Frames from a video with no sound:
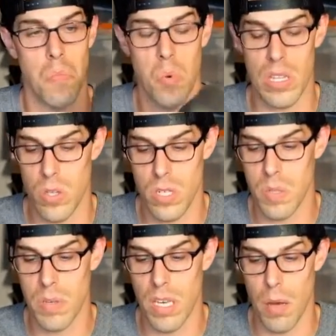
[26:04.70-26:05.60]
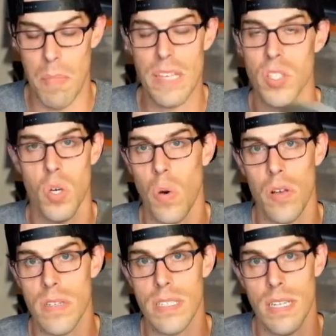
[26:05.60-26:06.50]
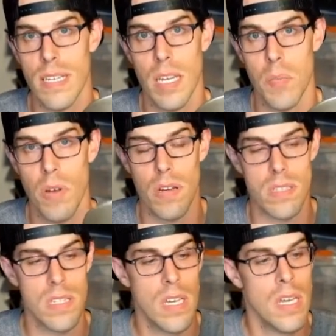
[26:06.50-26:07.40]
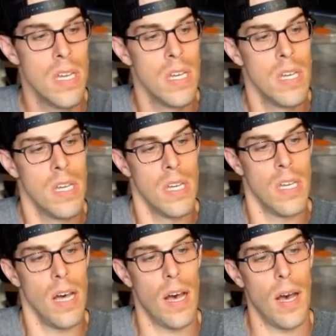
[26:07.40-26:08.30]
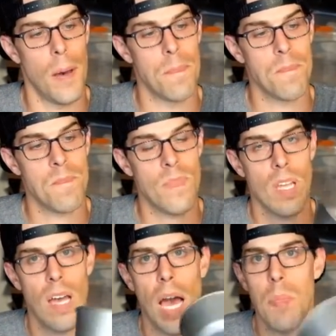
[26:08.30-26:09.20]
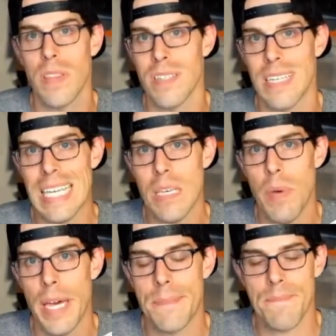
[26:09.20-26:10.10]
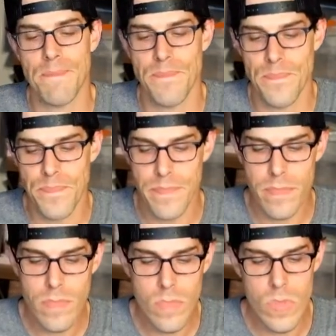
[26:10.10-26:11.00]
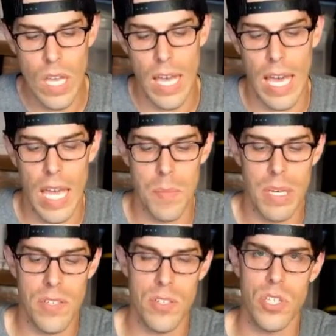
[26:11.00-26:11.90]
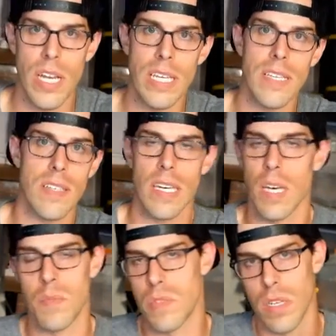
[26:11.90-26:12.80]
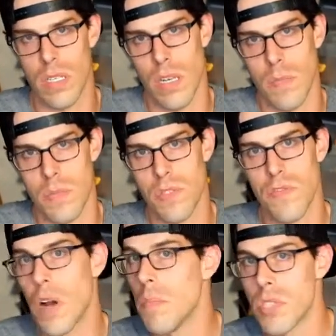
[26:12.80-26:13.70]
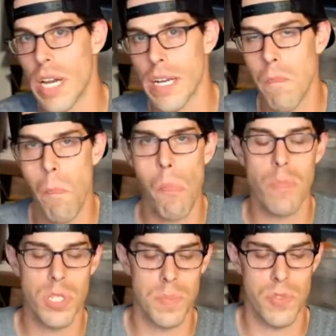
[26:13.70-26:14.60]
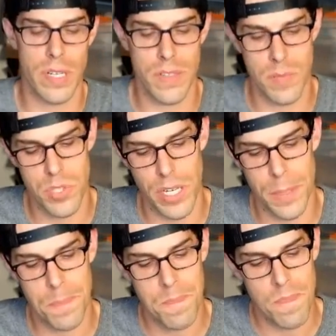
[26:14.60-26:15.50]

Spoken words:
what look to be amazing quality titanium products. I bought this on eBay, and because they're Chinese, it comes from China, ships directly from China.